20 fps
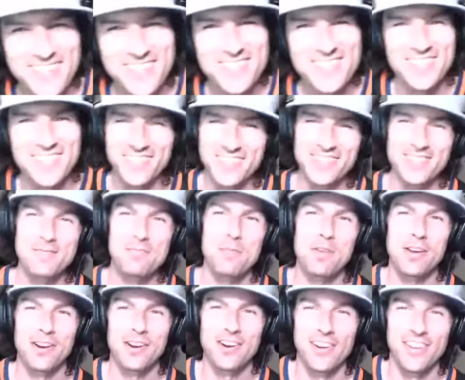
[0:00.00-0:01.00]
dude. It's
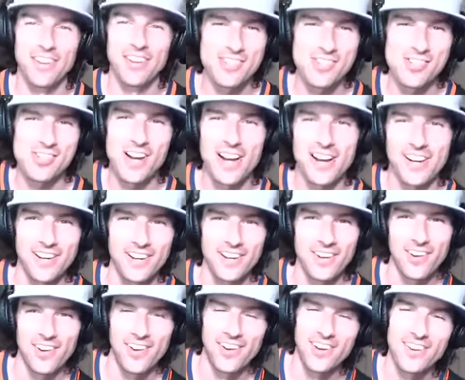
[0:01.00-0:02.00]
pure like shock and
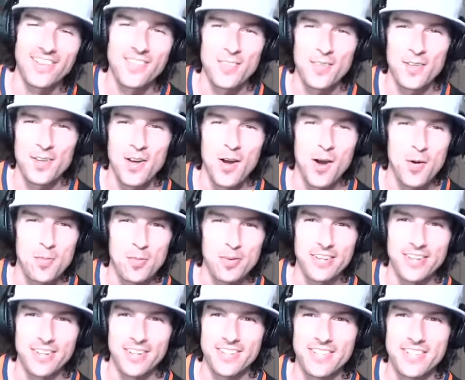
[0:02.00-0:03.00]
awe. The
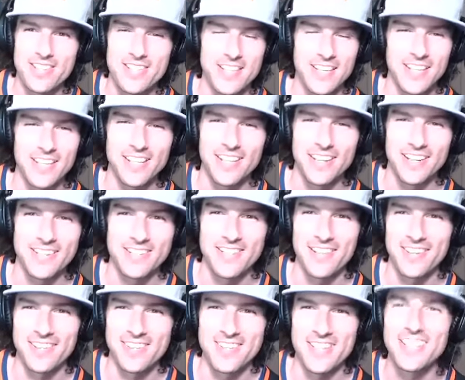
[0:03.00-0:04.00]
opening skit that he
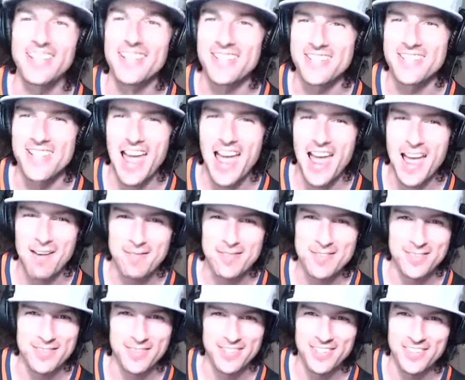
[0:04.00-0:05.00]
does is
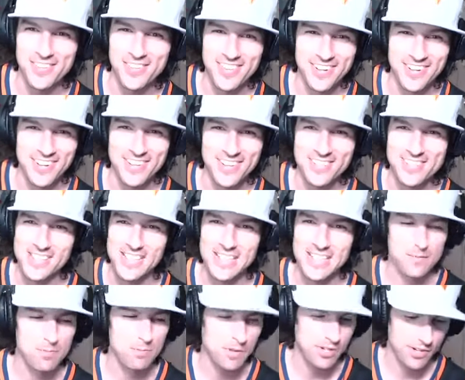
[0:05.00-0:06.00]
absolutely hilarious.
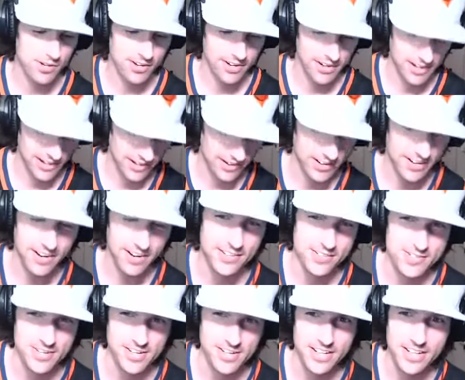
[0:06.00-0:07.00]
It is pure Eric
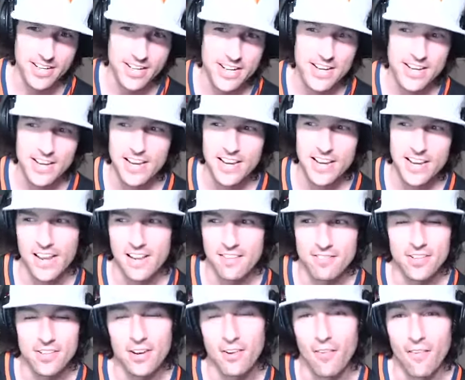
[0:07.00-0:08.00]
Andre.
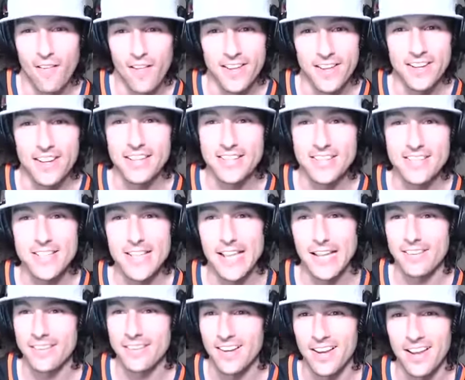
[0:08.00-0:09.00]
If you don't like his
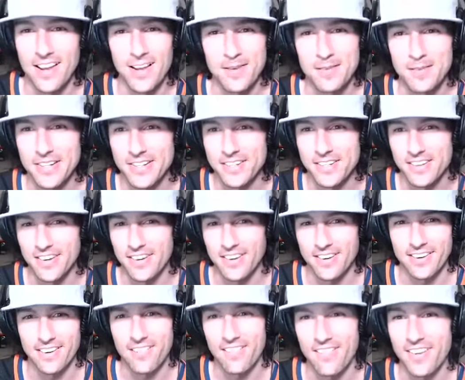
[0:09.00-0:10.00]
style of comedy, you're
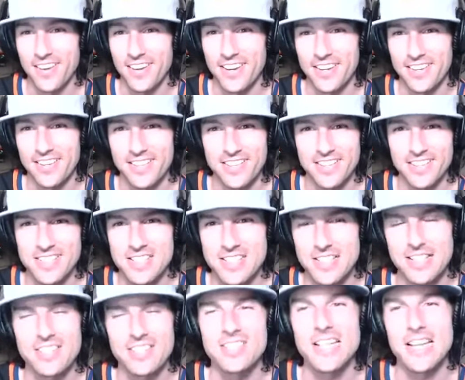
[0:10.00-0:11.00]
not gonna like it.
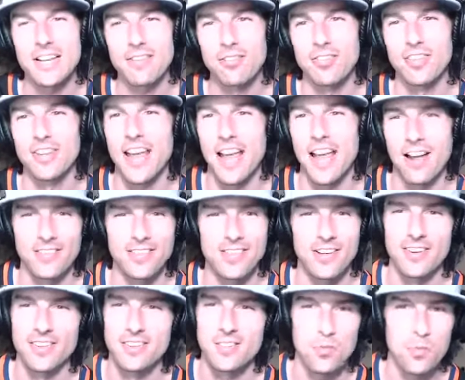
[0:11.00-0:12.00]
It's definitely out
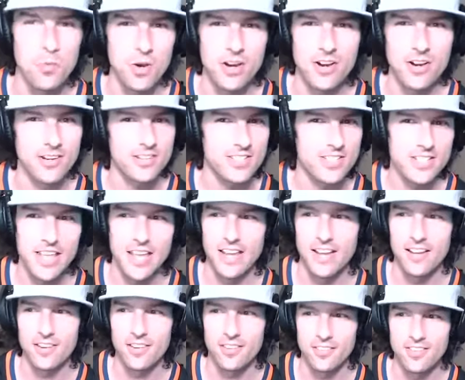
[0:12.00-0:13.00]
there. It's a weird
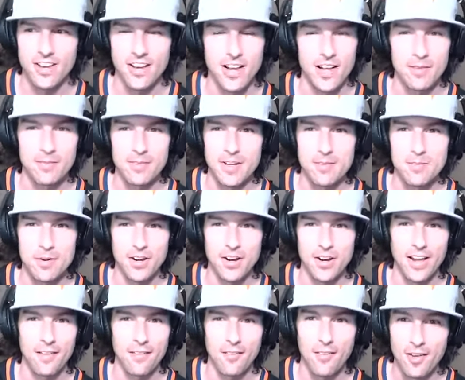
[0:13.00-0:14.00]
style of comedy, but
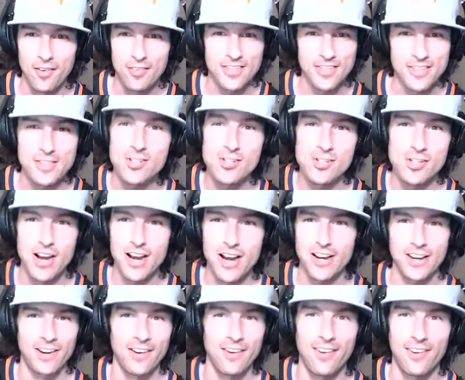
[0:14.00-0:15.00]
I love it. It's
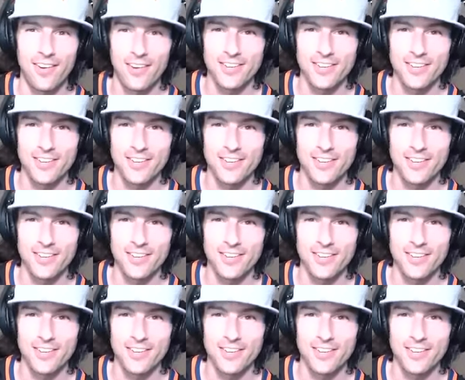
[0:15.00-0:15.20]
shock and awe